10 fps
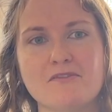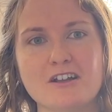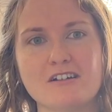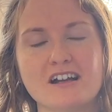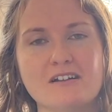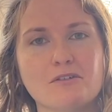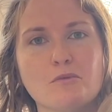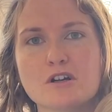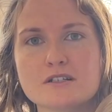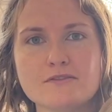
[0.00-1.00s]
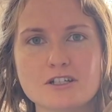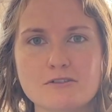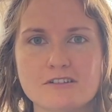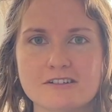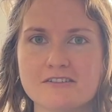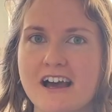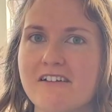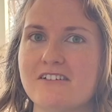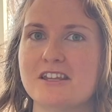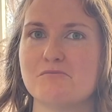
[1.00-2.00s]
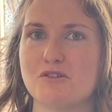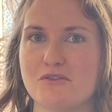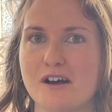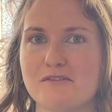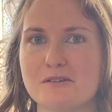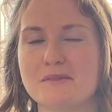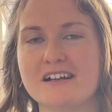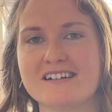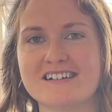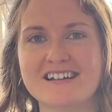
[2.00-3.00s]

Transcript: figure out if it works for you in your life, and then move on from there.